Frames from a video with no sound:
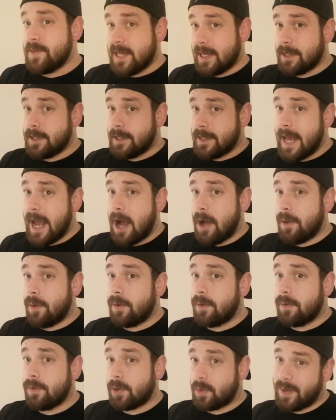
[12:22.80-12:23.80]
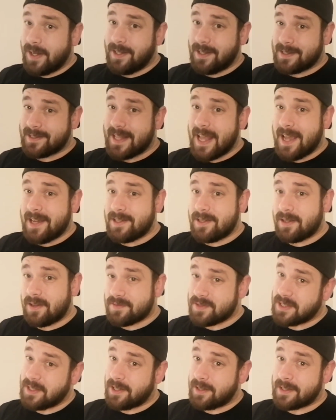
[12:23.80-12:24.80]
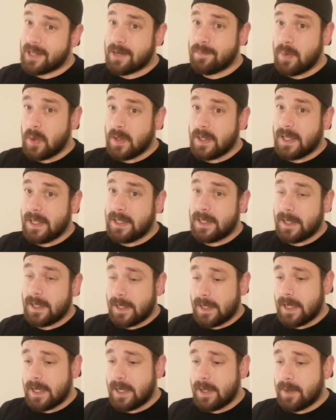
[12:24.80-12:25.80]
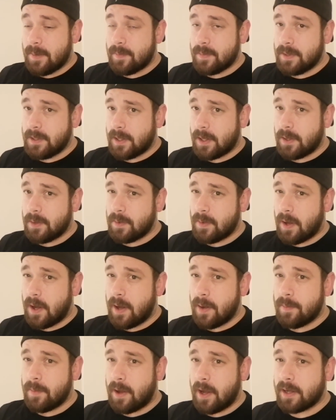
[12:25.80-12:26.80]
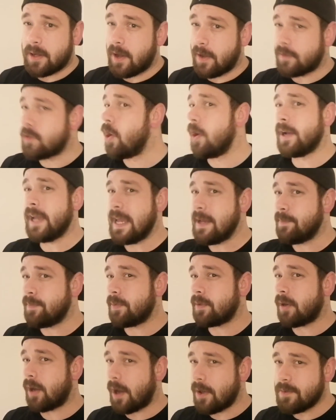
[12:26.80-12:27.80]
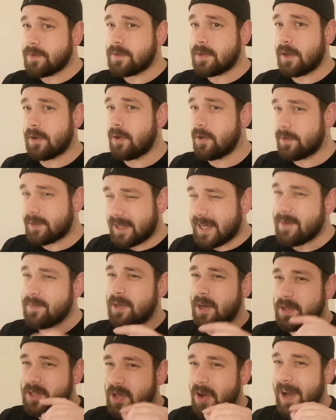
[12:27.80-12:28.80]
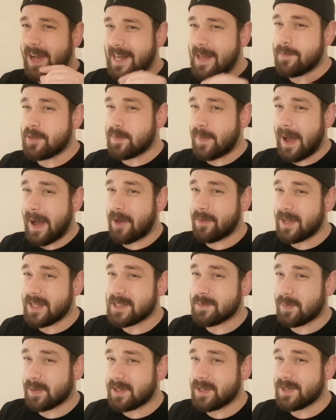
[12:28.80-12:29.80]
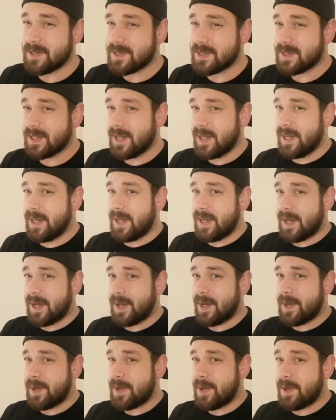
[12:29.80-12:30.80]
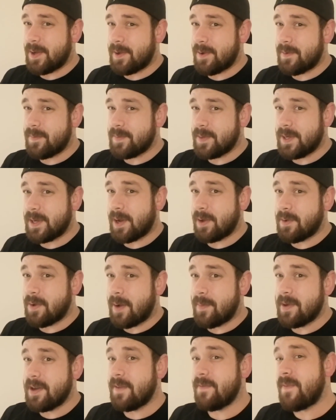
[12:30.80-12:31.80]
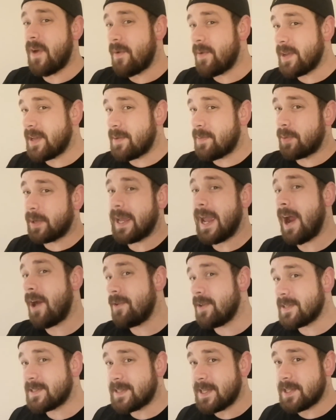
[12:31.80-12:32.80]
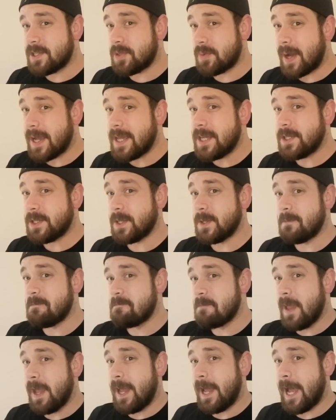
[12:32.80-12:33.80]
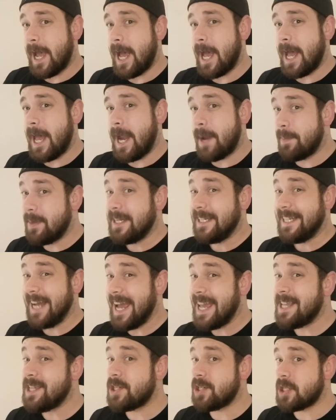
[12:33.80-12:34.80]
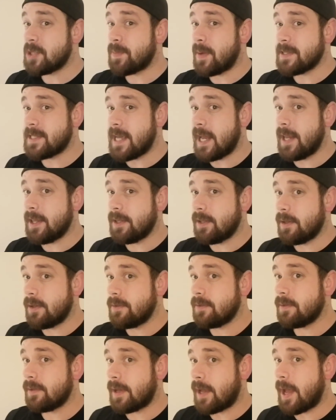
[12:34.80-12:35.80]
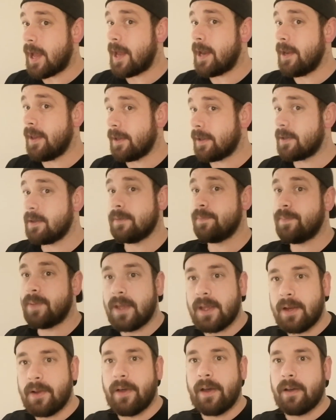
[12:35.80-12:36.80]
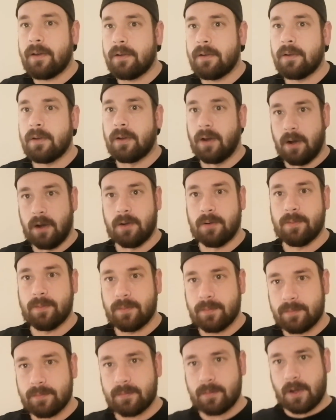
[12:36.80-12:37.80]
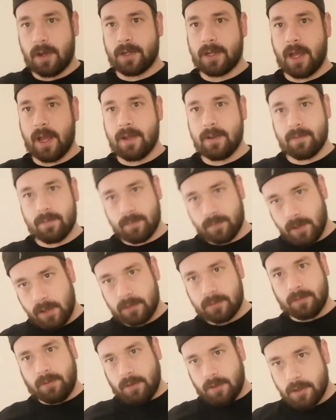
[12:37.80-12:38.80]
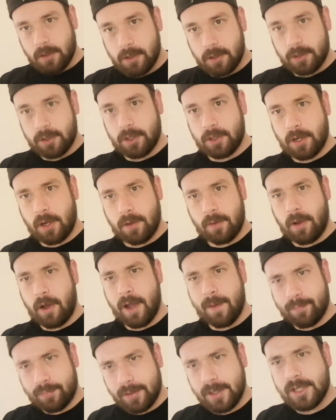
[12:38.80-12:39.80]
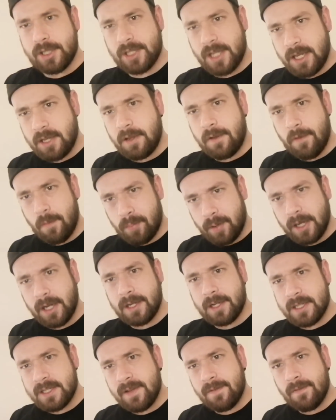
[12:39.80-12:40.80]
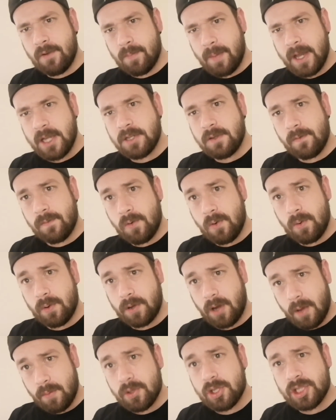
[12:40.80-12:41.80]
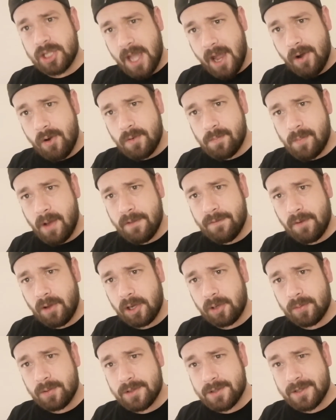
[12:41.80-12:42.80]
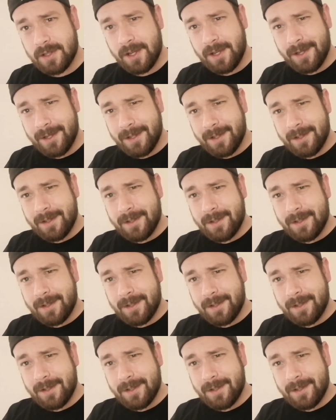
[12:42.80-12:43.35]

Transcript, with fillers: I'm telling you now, the Queen is dead. I've seen a dead body. Um, you know, I'm, I, have got to keep close. I've got to keep you know tight lipped about this because um, you know I'm in a very precarious situation and I'm in danger just by telling you. And it could be like, oh, okay, well, you know, I appreciate you for bringing this information forward. I will share it with my followers.